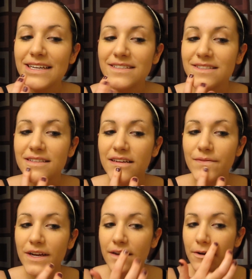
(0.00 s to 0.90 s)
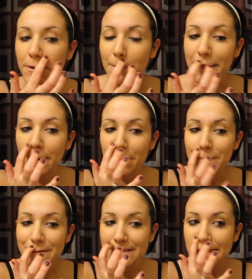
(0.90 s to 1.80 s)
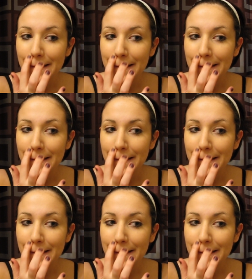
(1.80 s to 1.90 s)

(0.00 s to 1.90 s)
that I just did right here under my nose